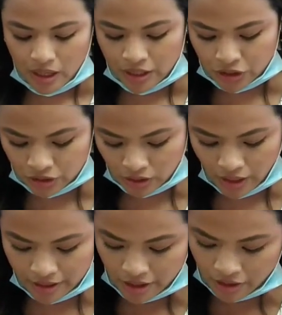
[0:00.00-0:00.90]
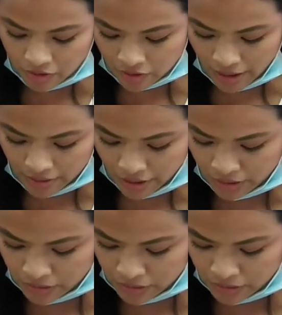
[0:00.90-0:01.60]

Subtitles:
underline Othello.